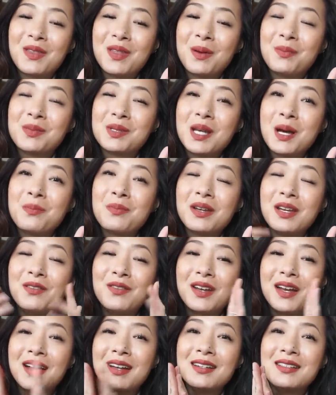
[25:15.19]
a thumbs up
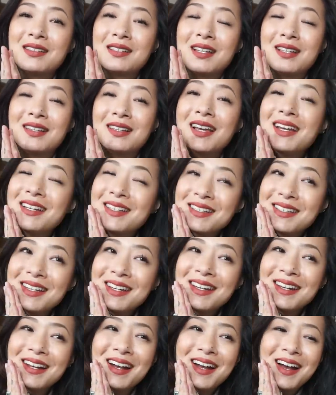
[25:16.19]
if you guys liked
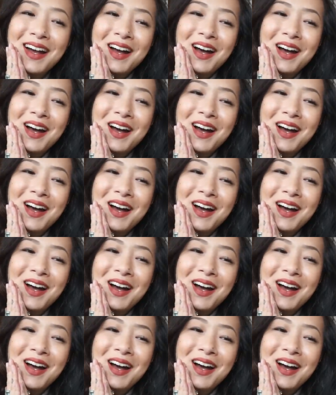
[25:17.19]
it.